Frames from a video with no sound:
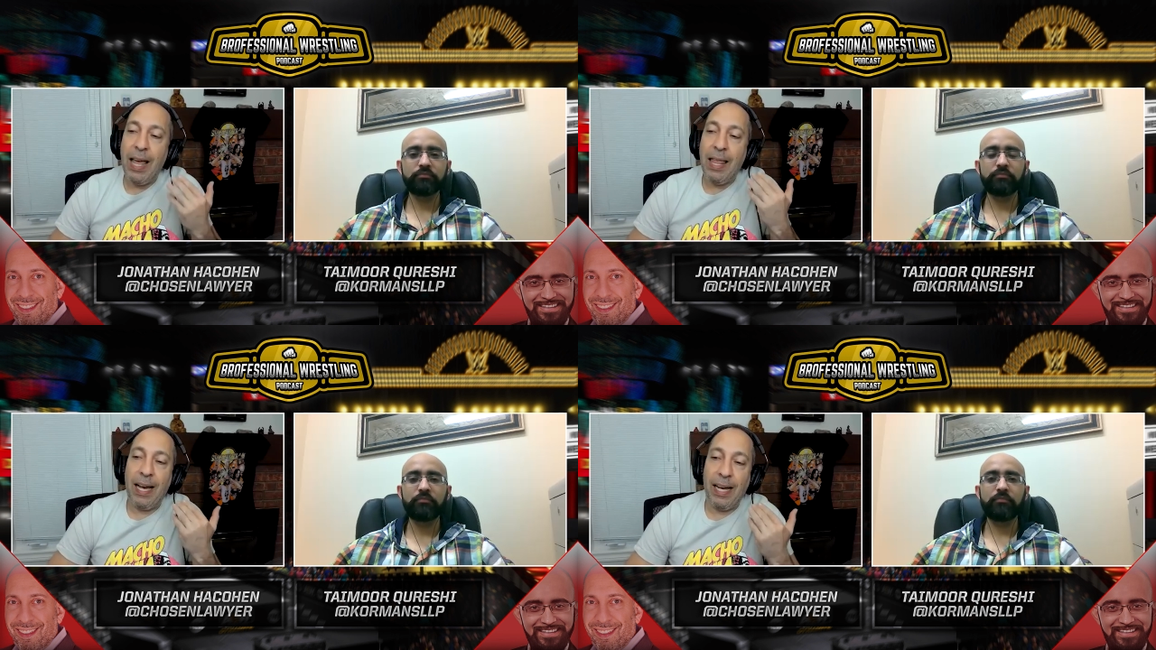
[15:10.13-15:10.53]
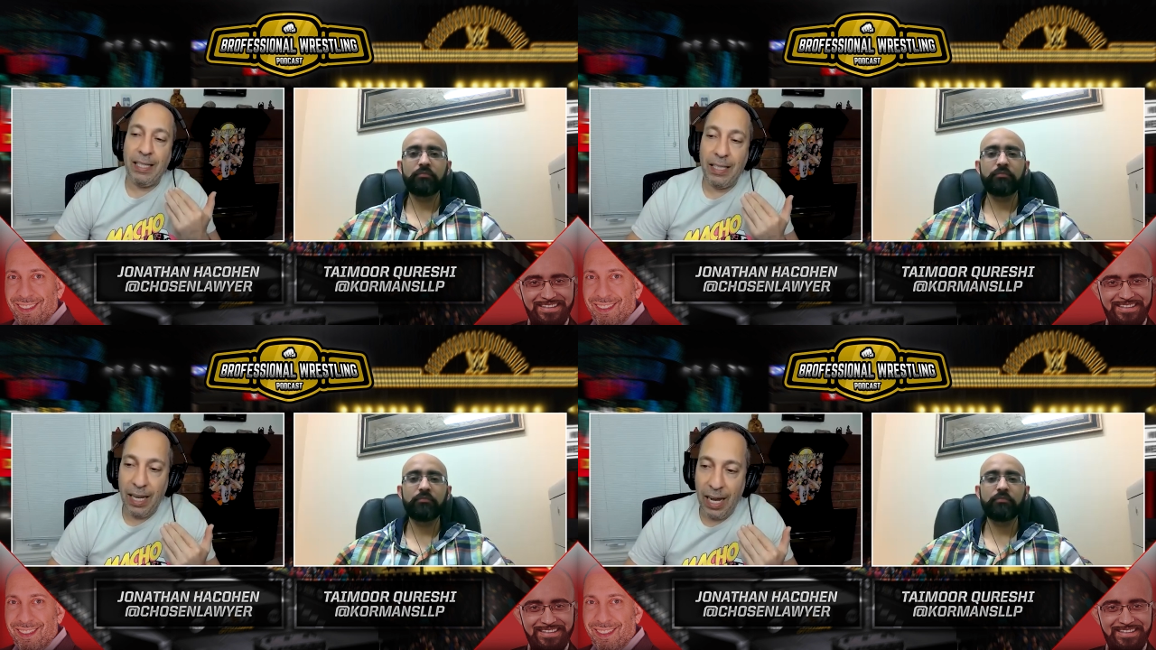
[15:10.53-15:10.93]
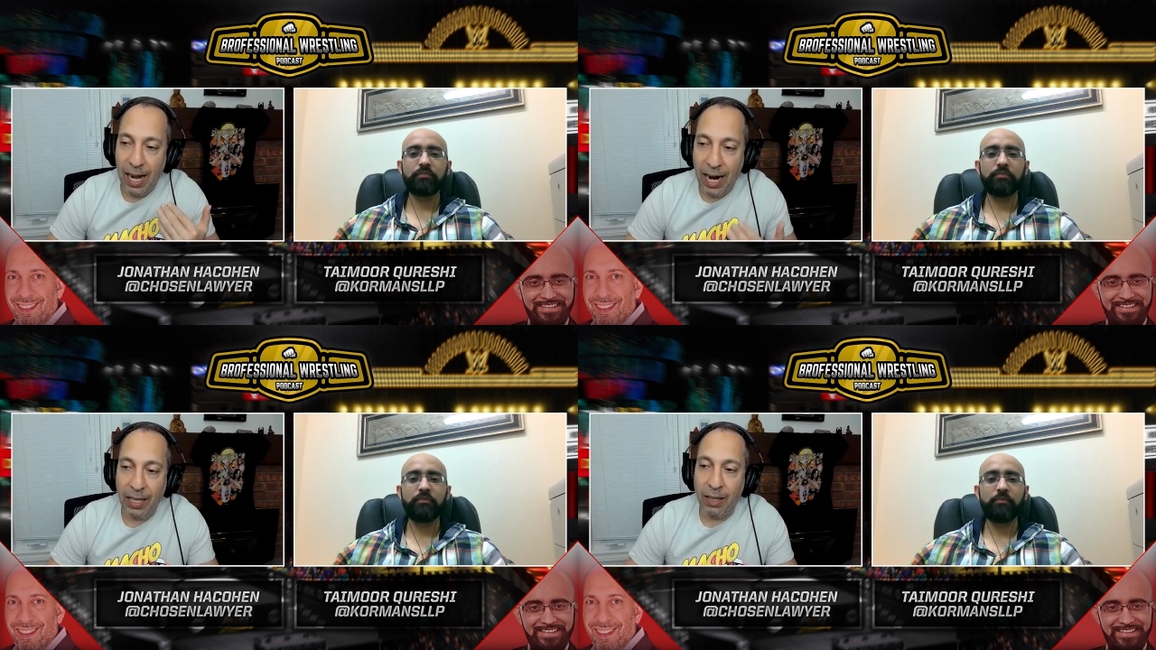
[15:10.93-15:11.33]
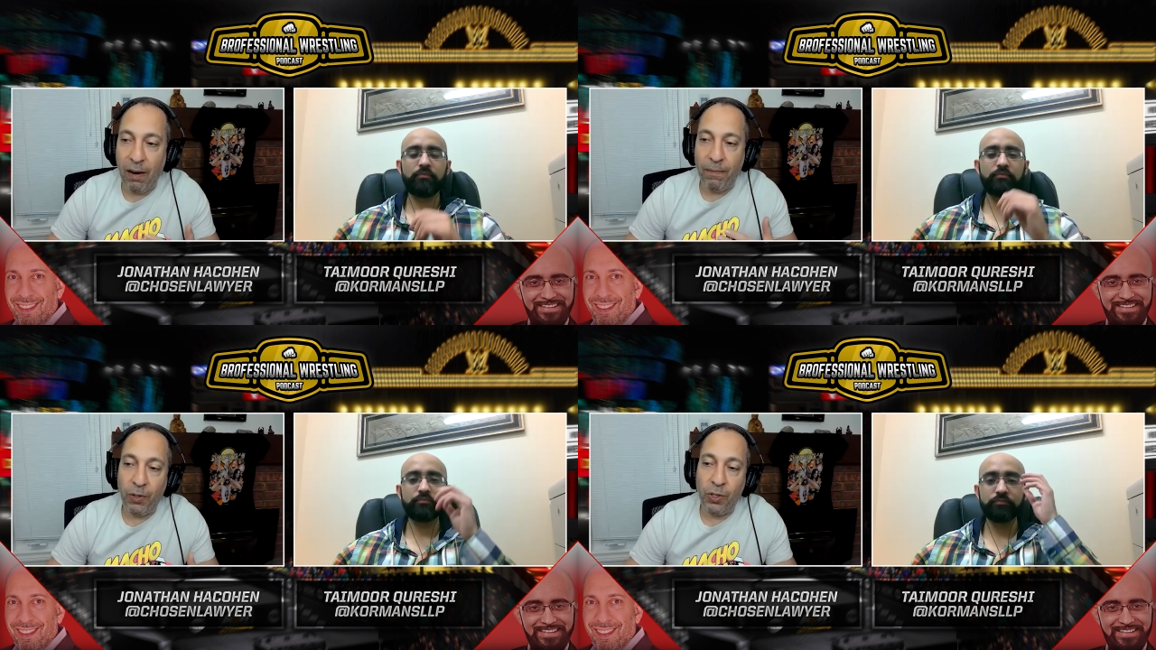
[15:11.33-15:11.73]
Speaker 1: that I
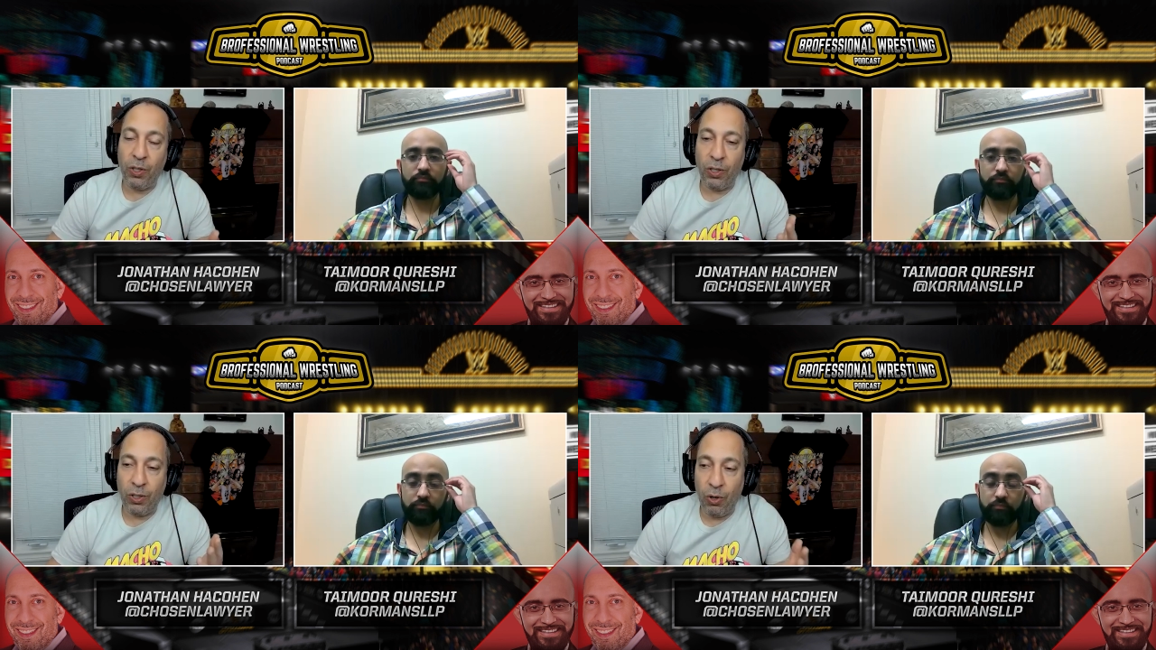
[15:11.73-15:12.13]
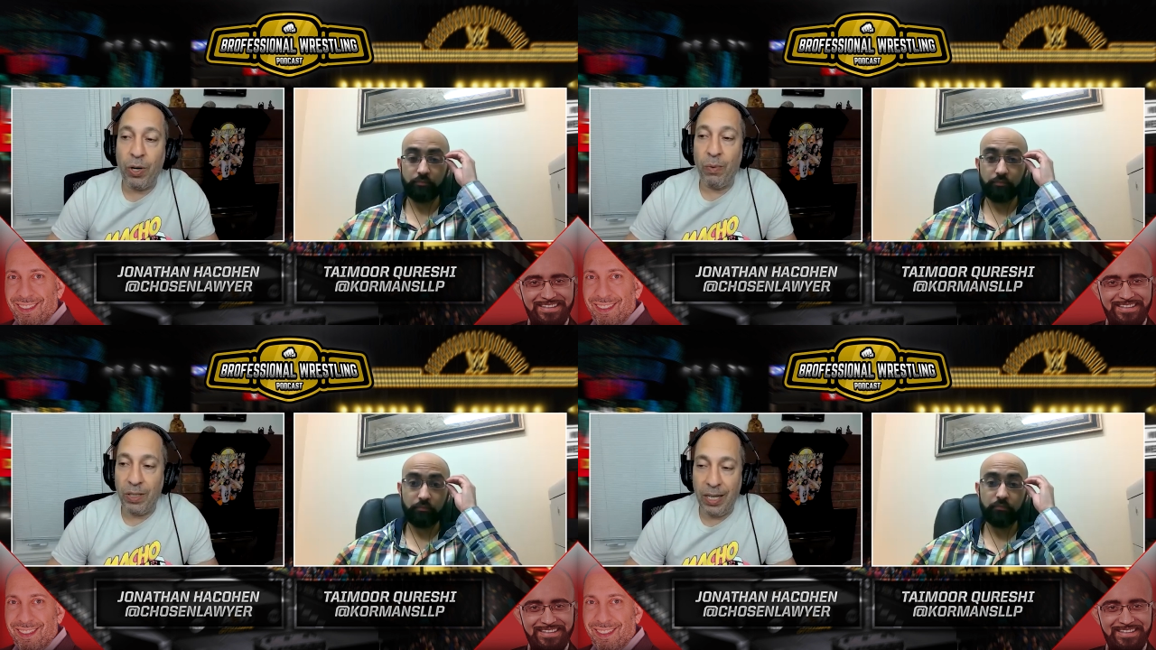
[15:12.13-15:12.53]
thought for sure Cody was